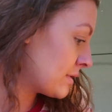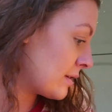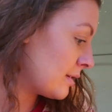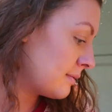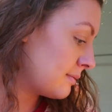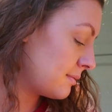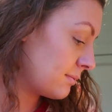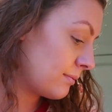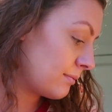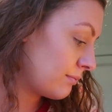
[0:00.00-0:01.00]
So
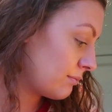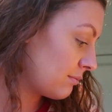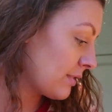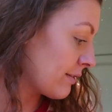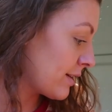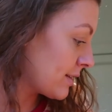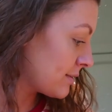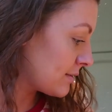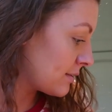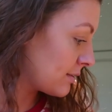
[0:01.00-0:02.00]
there it is.